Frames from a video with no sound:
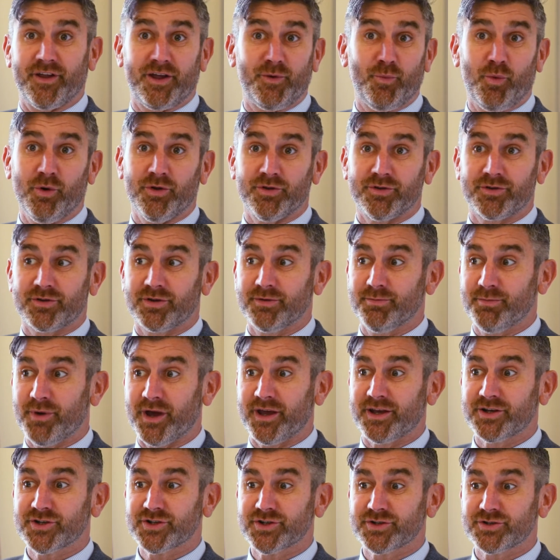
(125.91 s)
They want to
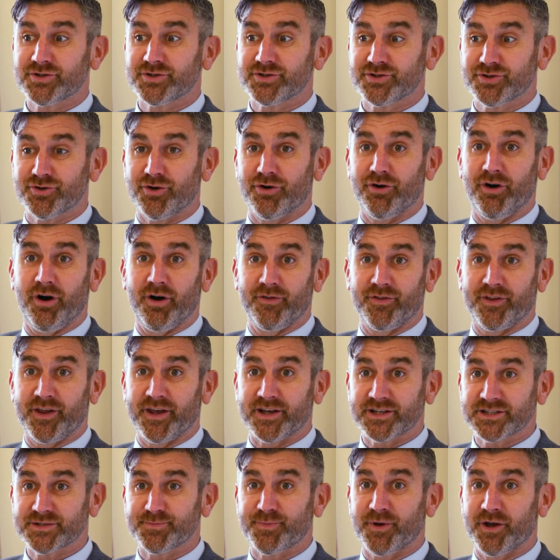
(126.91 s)
make sure the
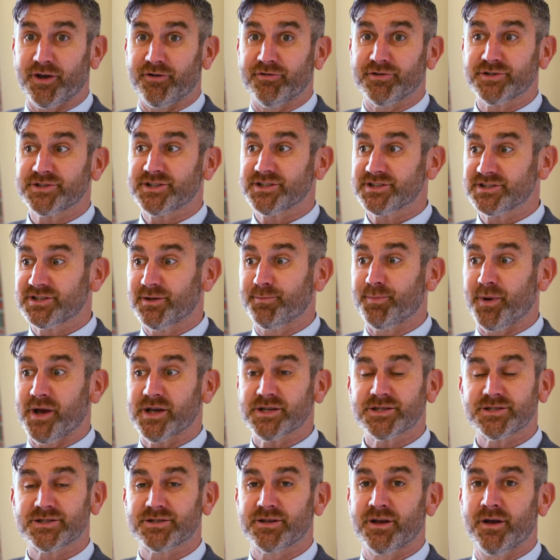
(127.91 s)
experience is the
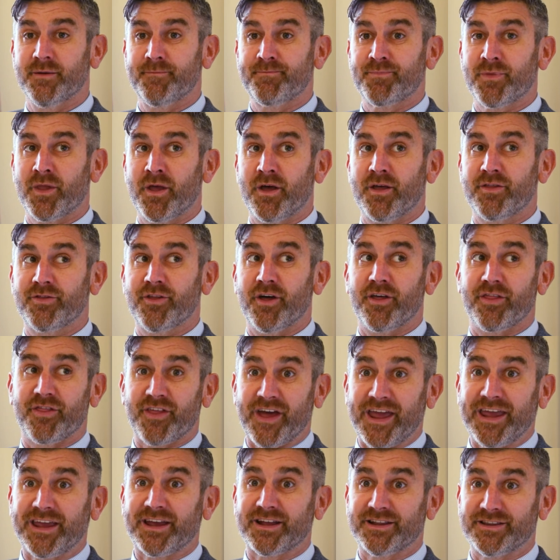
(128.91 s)
best that
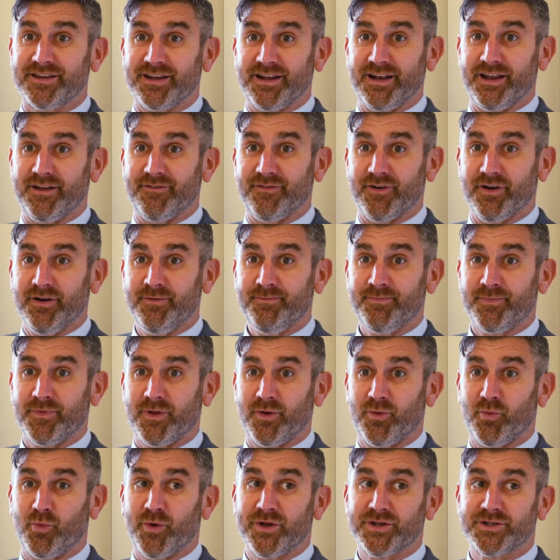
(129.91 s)
they can deliver,
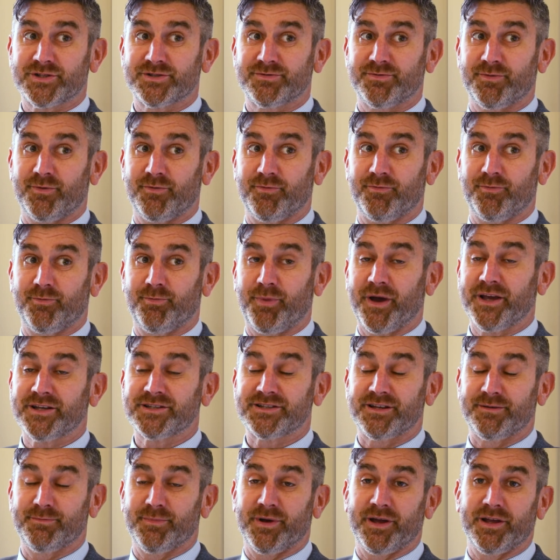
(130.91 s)
which
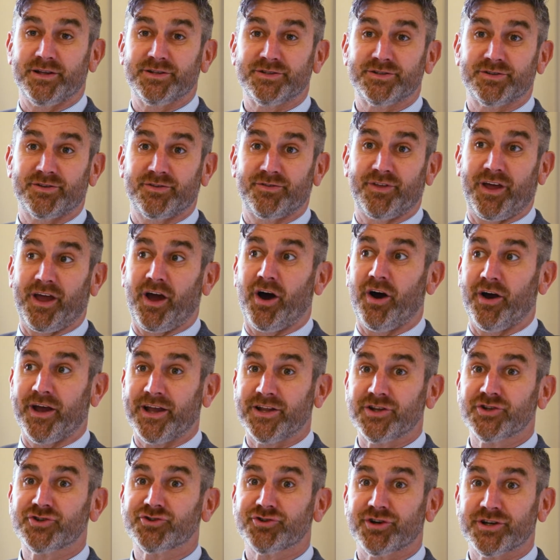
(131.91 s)
basically means they are
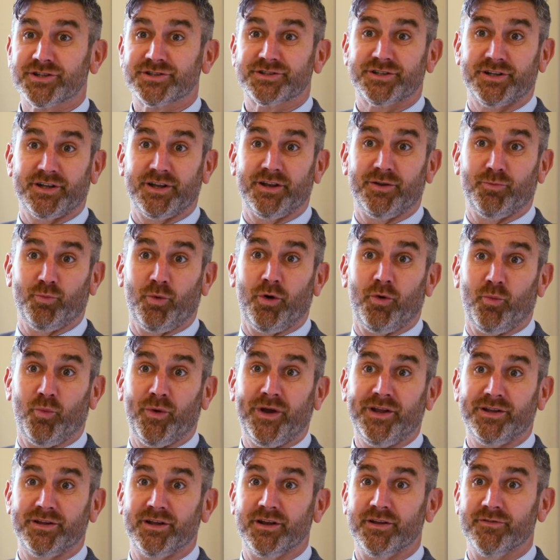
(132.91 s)
interested in what
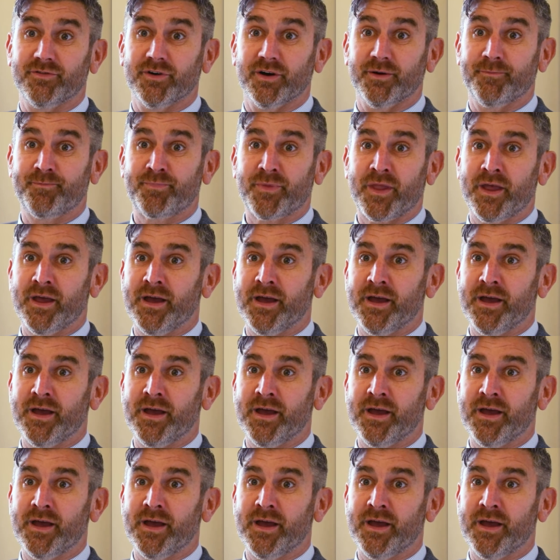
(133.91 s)
we deliver.